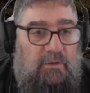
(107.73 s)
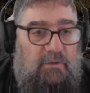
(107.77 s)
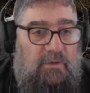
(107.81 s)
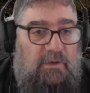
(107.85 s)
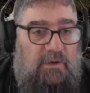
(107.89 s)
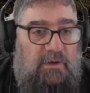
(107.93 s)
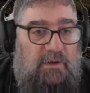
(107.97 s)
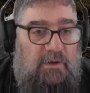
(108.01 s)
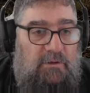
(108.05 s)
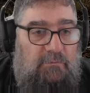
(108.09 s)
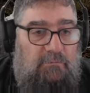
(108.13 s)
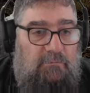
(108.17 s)

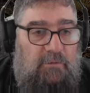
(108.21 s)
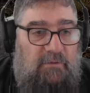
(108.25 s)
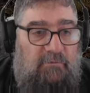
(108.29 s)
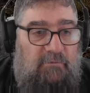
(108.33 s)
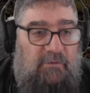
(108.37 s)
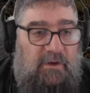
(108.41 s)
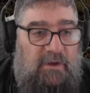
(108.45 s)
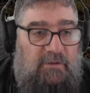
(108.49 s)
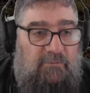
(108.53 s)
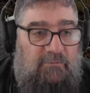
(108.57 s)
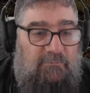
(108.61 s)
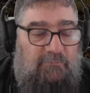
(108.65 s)
The
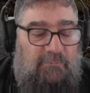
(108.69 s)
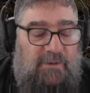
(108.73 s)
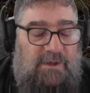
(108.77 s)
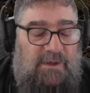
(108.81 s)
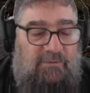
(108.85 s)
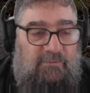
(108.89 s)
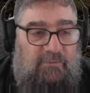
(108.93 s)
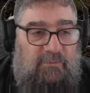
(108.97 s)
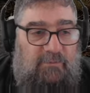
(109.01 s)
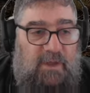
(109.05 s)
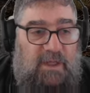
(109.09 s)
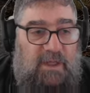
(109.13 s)

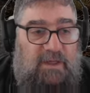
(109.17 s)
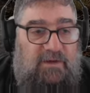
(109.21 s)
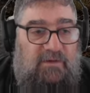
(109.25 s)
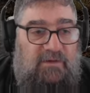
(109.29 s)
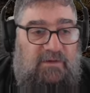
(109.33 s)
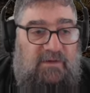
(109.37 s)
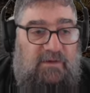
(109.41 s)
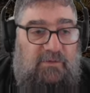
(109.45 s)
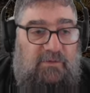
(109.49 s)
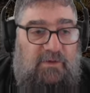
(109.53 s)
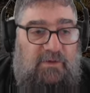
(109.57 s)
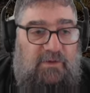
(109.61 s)

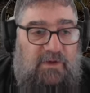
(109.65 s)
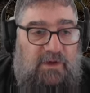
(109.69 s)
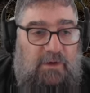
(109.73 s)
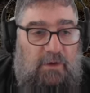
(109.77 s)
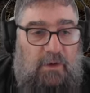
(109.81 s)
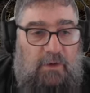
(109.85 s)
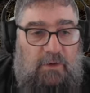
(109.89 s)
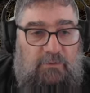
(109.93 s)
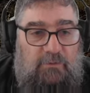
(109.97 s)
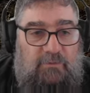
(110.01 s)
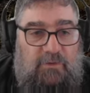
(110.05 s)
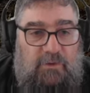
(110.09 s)

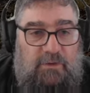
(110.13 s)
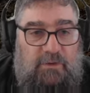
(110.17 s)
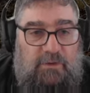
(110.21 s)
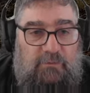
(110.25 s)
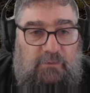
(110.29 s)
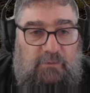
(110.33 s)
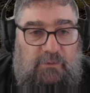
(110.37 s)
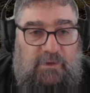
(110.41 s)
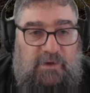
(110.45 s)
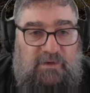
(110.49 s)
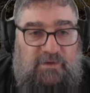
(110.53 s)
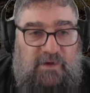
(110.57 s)
reflectivity of the
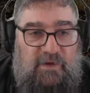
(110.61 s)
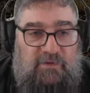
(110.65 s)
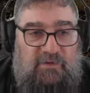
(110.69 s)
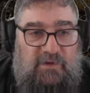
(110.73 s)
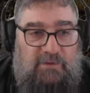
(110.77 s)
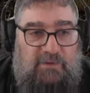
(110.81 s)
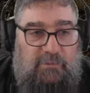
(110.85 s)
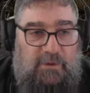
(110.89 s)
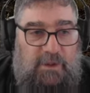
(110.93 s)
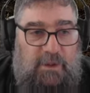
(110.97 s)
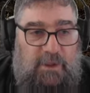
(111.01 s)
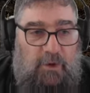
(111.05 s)
livery is
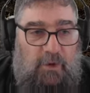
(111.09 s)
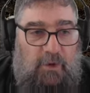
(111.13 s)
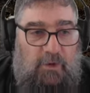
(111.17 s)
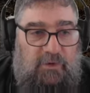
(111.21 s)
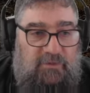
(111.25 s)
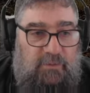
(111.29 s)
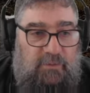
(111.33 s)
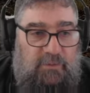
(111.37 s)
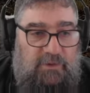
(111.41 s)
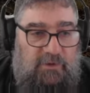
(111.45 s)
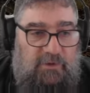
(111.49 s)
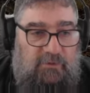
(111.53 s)
actually really
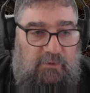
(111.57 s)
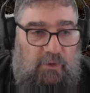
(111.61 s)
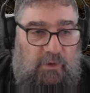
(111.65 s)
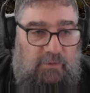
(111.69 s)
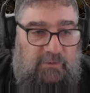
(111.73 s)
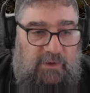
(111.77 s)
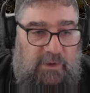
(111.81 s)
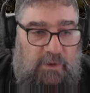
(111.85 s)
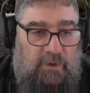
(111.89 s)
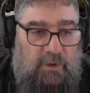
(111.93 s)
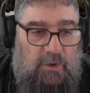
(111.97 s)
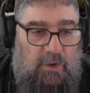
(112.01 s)
nice when you're
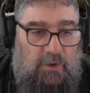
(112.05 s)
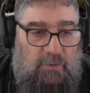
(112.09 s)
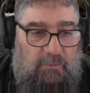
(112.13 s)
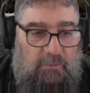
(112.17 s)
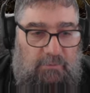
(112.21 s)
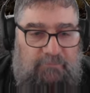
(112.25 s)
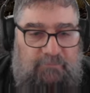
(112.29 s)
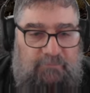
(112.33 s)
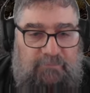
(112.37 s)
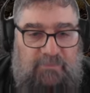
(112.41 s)
driving along.